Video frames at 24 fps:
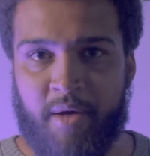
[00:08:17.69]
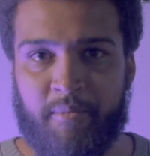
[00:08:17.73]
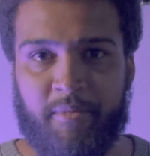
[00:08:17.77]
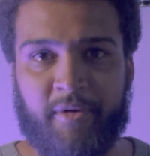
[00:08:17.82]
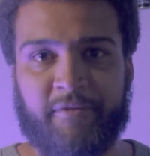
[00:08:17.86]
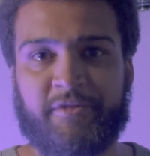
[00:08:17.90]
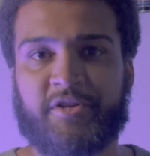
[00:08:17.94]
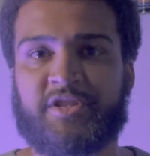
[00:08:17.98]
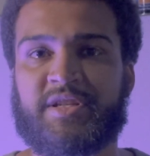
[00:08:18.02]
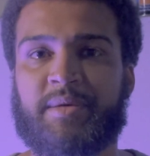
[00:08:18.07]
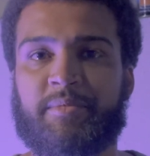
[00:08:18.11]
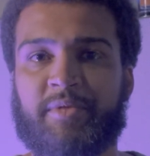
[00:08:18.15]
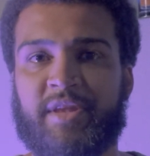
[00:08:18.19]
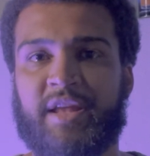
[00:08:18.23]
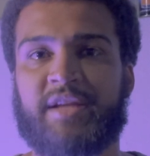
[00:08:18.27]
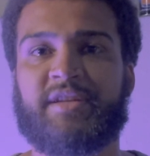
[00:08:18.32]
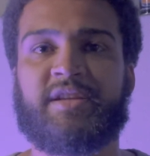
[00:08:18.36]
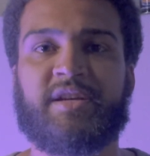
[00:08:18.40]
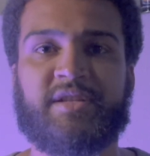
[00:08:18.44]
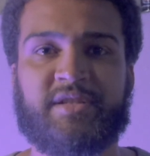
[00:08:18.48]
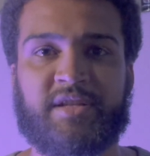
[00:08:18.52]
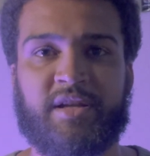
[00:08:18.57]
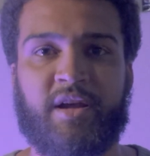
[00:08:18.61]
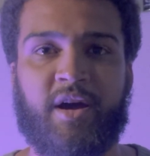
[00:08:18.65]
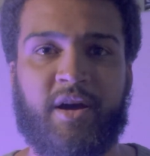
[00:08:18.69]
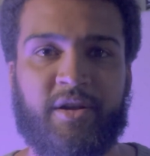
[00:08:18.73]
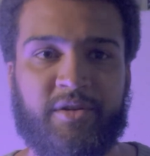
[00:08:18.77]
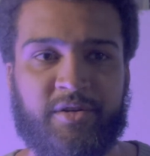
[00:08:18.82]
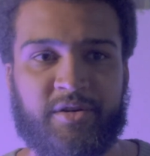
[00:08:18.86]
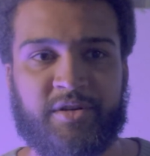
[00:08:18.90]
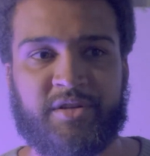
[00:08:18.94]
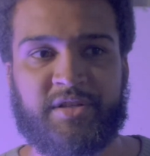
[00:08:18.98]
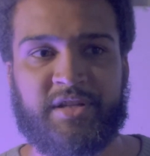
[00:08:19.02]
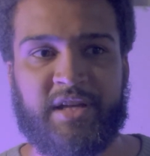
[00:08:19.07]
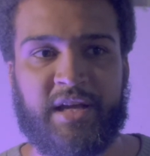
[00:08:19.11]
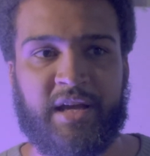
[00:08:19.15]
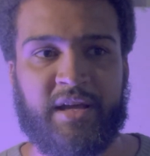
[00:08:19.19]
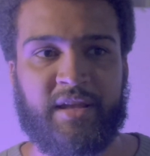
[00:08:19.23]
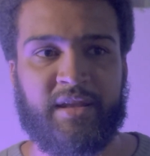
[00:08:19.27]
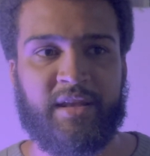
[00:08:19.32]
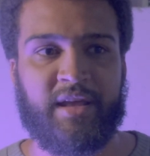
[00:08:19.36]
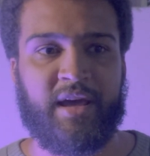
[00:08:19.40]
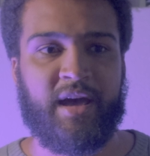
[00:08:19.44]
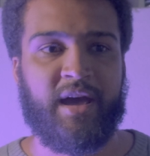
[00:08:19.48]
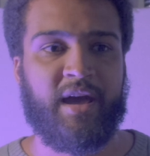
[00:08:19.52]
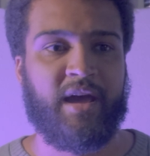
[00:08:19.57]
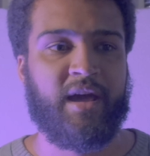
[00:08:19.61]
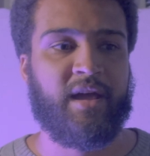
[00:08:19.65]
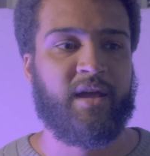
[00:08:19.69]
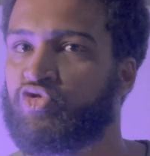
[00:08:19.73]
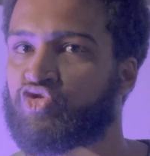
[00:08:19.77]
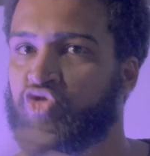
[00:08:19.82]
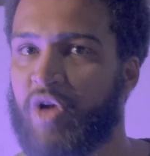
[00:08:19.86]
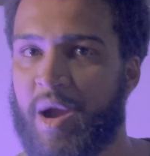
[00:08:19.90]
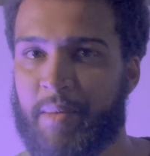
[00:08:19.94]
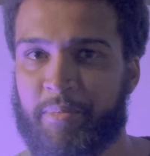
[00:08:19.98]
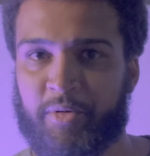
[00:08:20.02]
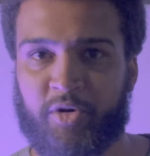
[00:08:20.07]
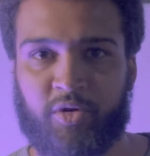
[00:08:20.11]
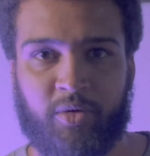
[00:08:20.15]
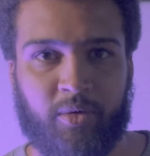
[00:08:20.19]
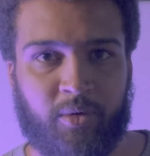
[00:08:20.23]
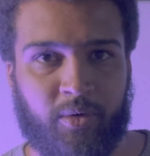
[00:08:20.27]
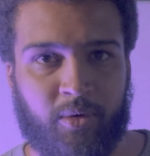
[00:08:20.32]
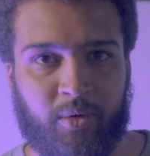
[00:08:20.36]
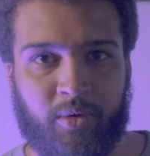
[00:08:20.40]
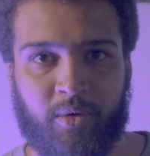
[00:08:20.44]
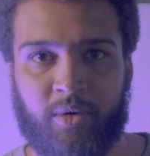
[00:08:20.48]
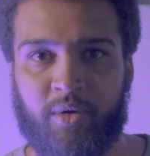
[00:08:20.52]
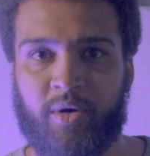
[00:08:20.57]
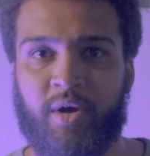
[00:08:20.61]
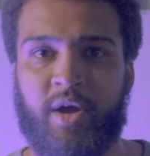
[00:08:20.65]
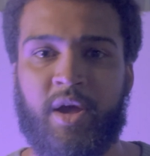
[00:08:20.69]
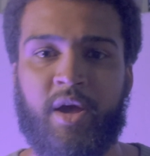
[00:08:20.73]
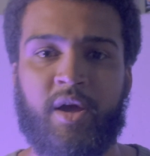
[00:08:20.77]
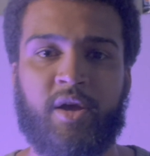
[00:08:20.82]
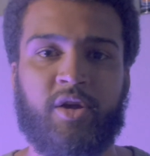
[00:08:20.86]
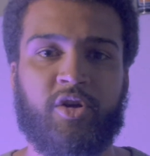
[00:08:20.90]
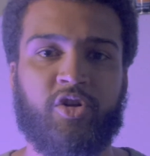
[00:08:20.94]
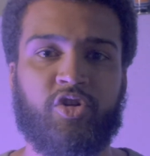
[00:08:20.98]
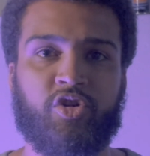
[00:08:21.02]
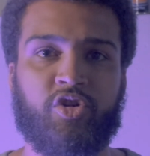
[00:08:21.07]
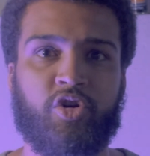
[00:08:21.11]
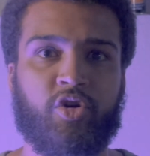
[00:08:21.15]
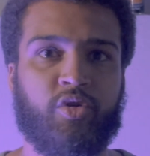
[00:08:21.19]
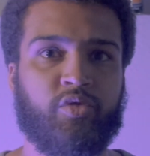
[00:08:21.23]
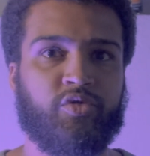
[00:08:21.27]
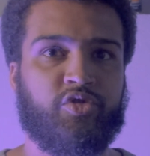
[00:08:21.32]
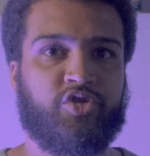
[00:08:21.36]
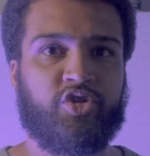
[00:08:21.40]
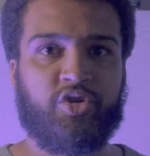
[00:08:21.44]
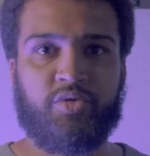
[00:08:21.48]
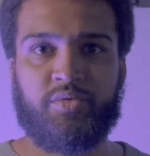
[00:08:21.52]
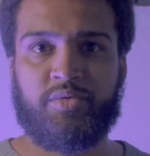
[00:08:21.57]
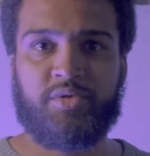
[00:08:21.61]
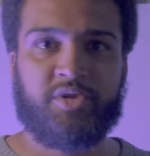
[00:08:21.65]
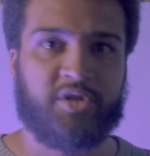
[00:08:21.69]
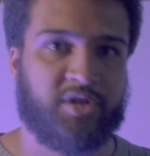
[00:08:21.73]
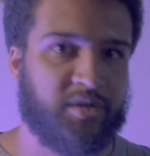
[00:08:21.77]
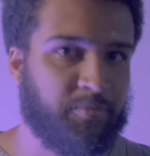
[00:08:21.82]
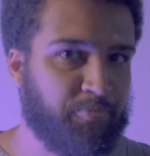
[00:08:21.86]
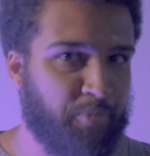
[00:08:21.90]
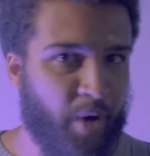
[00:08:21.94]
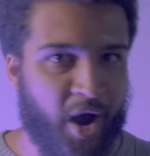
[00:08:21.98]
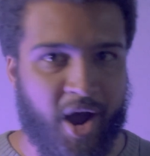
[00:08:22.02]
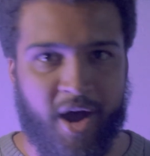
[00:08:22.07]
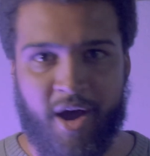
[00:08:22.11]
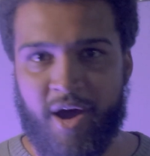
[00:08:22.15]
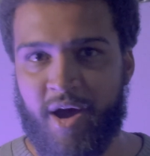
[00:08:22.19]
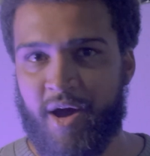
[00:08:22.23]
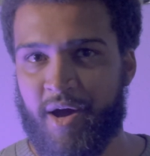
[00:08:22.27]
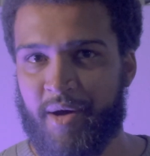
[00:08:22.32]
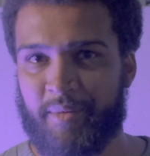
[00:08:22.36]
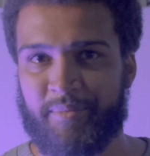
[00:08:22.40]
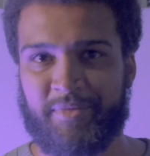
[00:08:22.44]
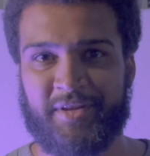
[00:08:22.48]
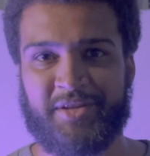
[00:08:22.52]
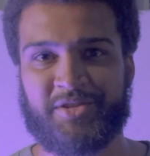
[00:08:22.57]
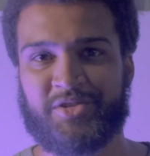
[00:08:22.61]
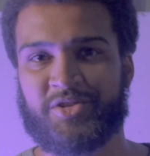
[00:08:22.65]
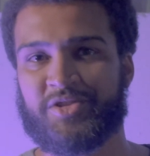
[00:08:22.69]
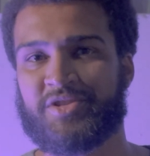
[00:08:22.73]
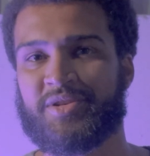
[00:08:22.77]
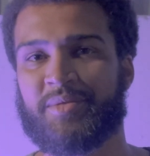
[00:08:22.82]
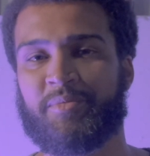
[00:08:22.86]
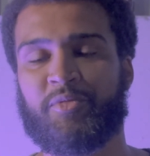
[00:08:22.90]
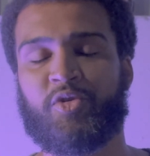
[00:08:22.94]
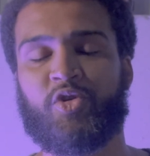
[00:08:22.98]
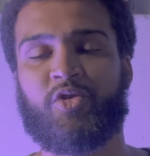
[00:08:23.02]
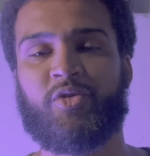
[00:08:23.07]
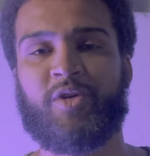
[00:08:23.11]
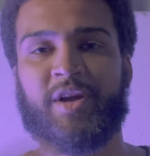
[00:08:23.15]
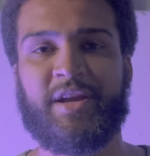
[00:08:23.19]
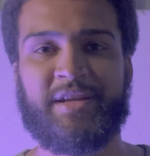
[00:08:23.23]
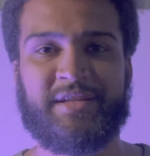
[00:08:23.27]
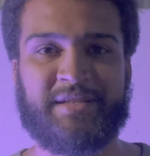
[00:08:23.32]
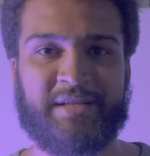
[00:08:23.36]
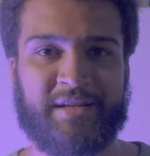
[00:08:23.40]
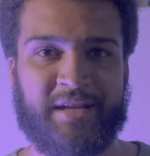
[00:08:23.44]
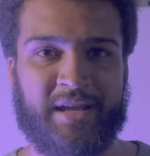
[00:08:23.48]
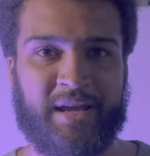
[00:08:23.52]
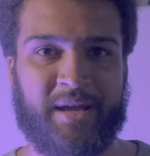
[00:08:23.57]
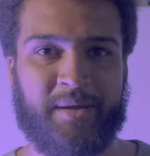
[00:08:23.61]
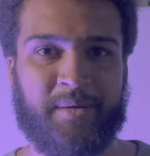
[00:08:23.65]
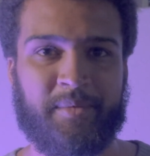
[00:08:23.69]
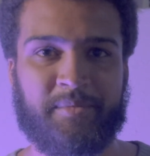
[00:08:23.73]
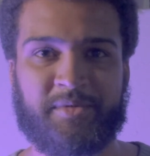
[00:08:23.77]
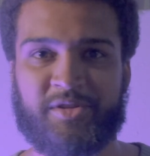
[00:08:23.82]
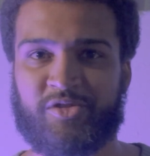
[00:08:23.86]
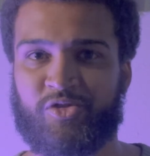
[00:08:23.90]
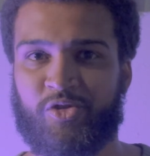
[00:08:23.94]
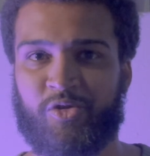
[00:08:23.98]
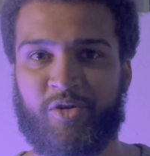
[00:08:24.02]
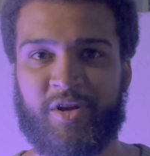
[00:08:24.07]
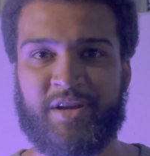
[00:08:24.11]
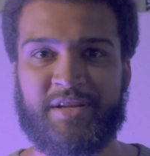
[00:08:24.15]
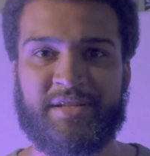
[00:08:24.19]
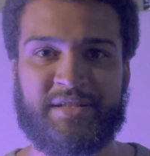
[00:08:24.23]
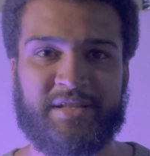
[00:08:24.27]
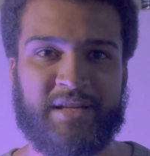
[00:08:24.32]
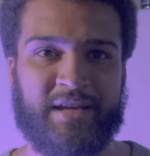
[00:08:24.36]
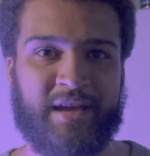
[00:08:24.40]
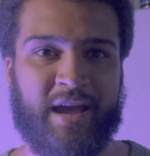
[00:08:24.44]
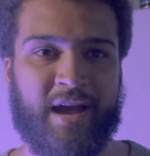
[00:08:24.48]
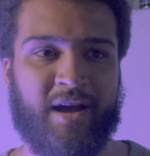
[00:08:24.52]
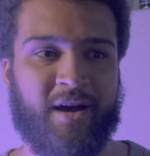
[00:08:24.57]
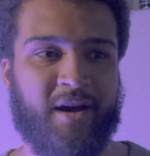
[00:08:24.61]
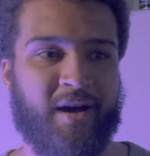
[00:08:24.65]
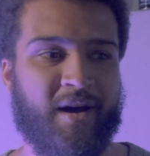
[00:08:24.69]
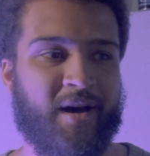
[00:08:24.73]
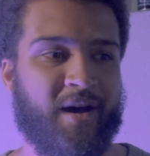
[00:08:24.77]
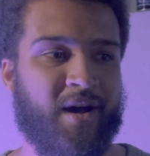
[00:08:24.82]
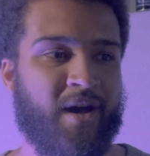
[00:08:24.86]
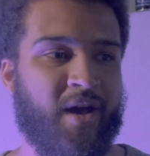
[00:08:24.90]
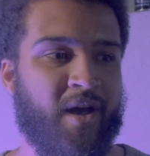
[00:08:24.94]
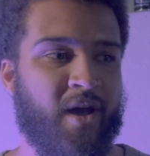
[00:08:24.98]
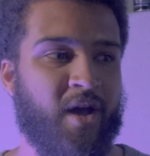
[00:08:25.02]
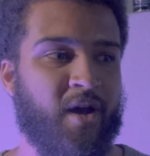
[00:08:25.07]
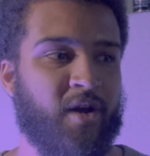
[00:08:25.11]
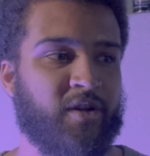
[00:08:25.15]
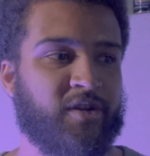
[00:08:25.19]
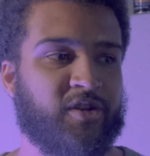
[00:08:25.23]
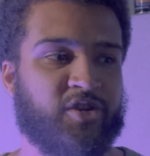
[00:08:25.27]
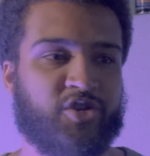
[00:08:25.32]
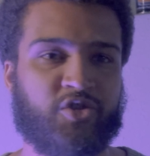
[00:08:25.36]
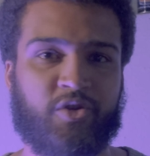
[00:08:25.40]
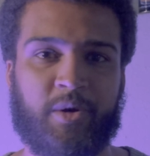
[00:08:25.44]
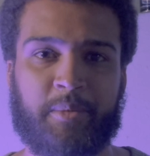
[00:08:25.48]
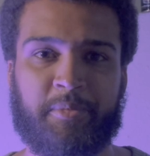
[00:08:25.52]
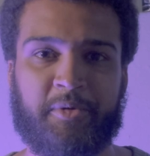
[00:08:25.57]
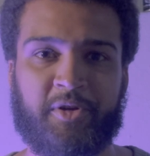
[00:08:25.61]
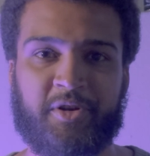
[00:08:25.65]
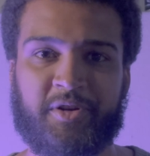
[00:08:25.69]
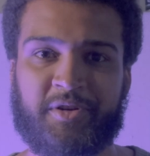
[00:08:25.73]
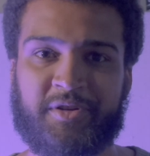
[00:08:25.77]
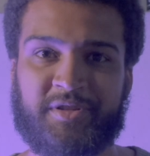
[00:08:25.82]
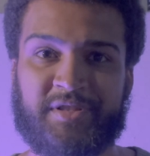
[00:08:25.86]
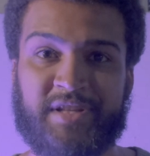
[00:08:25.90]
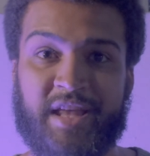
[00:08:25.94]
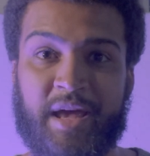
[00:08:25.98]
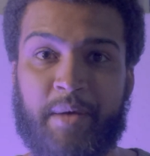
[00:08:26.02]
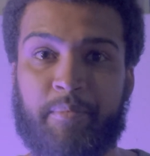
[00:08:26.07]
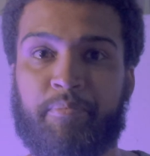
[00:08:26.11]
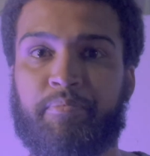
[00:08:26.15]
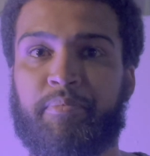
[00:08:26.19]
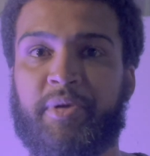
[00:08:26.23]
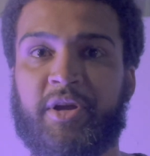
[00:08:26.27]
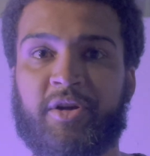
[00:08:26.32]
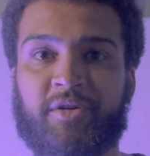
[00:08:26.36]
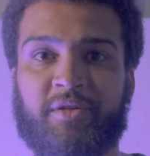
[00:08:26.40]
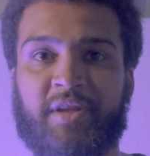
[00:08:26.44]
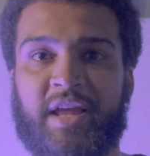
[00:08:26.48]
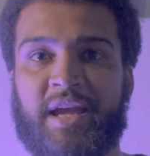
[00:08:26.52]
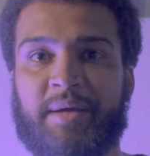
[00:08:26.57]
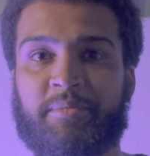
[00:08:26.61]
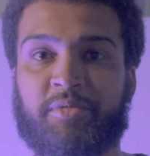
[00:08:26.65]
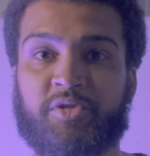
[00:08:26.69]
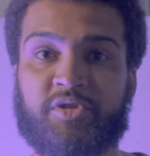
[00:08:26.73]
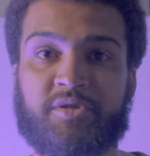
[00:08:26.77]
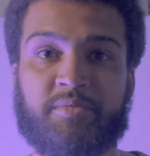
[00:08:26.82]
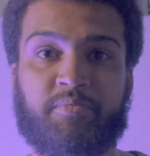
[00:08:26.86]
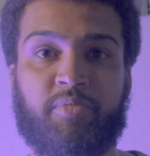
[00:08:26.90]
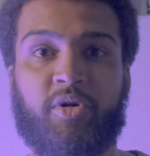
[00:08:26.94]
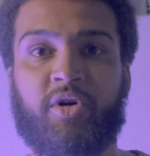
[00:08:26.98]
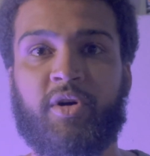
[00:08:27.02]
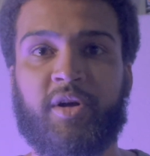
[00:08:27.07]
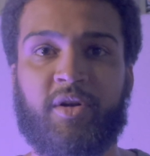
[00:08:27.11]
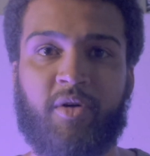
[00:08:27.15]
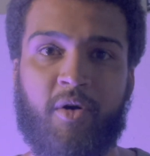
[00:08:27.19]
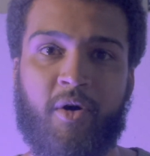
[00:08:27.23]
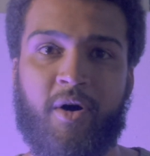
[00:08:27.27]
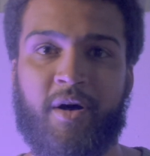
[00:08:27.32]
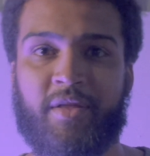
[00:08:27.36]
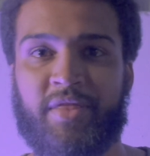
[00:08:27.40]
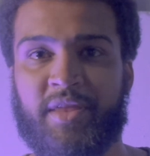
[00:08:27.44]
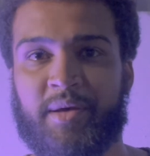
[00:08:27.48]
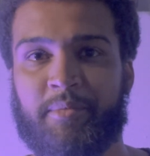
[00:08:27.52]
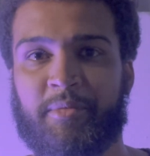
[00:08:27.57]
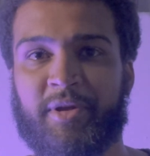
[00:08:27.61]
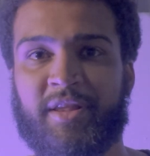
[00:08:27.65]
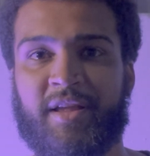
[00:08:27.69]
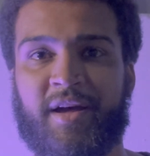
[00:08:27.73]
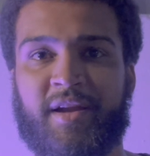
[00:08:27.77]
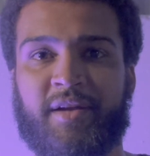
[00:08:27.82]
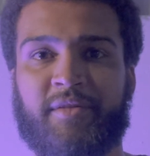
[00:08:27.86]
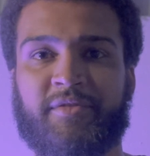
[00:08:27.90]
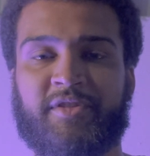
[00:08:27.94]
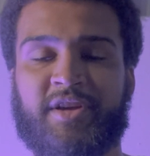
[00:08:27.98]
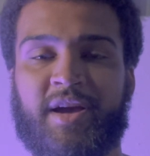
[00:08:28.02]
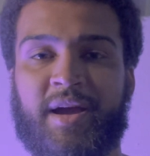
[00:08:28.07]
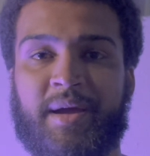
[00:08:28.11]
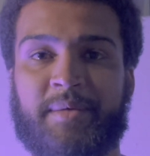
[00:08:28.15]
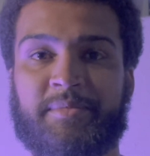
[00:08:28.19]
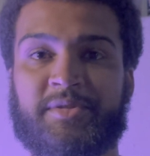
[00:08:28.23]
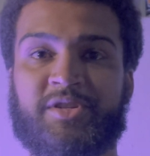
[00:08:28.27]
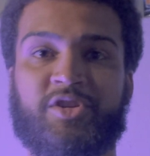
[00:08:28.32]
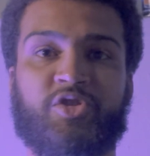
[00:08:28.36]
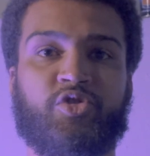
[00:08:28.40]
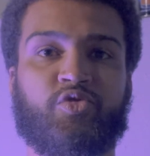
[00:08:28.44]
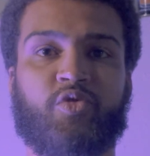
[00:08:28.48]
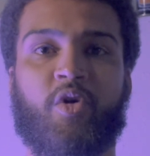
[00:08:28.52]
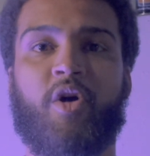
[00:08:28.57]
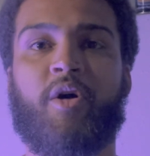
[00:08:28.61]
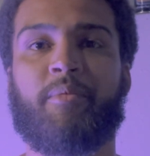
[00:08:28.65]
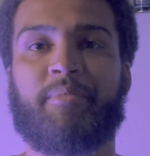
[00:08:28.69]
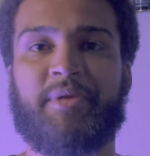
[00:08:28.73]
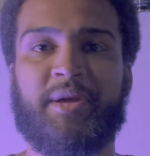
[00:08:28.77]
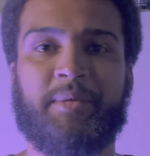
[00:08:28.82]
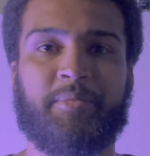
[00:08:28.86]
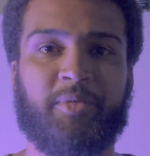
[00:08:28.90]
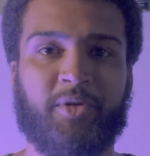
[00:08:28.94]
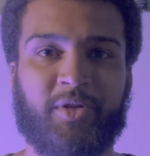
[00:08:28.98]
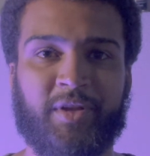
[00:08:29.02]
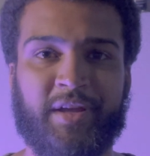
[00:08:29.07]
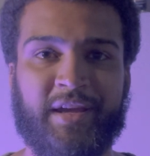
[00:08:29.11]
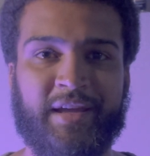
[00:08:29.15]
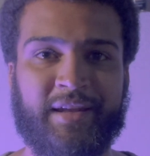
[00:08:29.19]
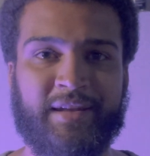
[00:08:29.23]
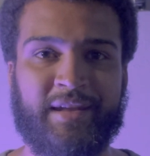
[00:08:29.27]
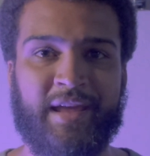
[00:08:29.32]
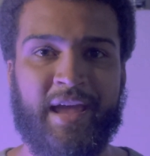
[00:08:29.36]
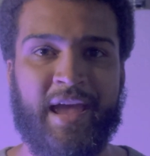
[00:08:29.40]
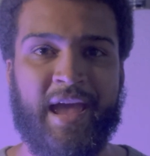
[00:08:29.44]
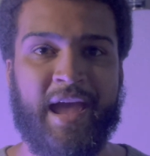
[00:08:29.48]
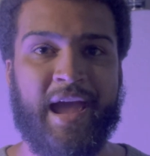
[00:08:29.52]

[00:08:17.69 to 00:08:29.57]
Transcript: But for someone that doesn't understand that, tropical, you know, juice bomb, these are some crazy names, crazy descriptors that beer labels put on them a lot of times to draw people in.